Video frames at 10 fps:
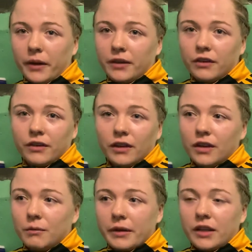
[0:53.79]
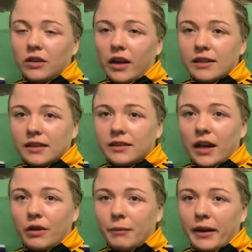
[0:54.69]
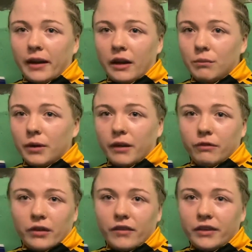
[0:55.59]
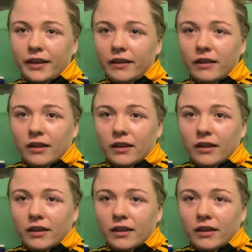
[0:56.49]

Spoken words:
And me and Niall sat down and made a game plan for everything,